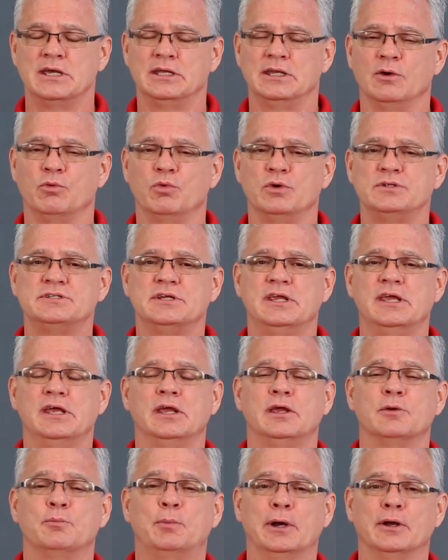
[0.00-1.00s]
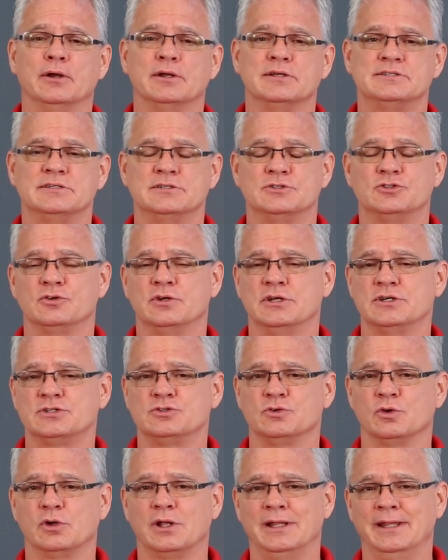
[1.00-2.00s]
Now, once again, comparing it to
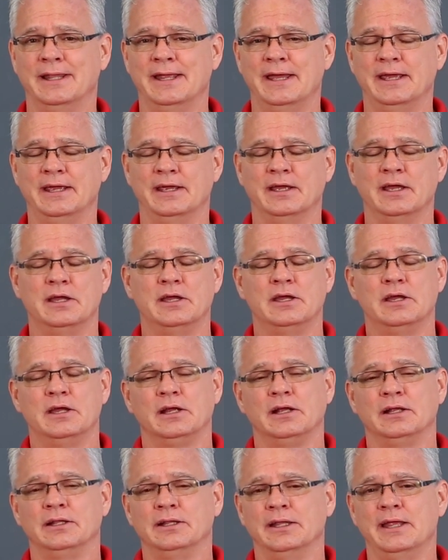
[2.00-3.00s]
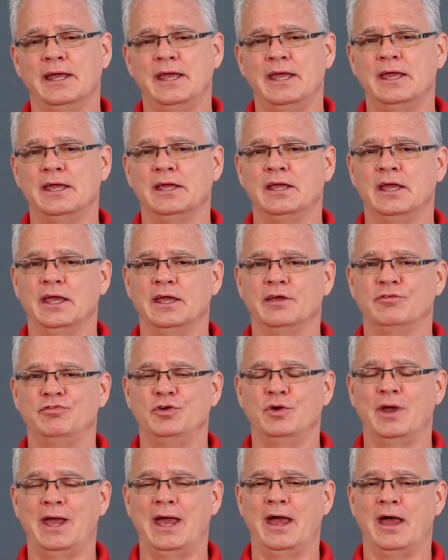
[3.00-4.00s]
traditional clay, claying, if
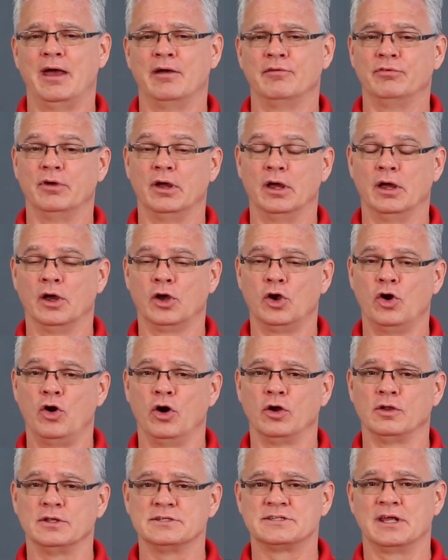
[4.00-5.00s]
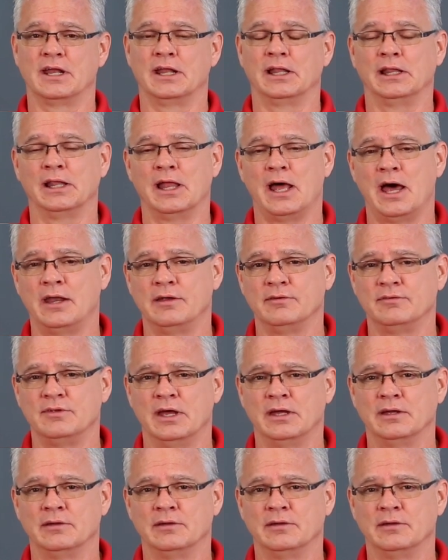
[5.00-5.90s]
you have a car that's got a lot of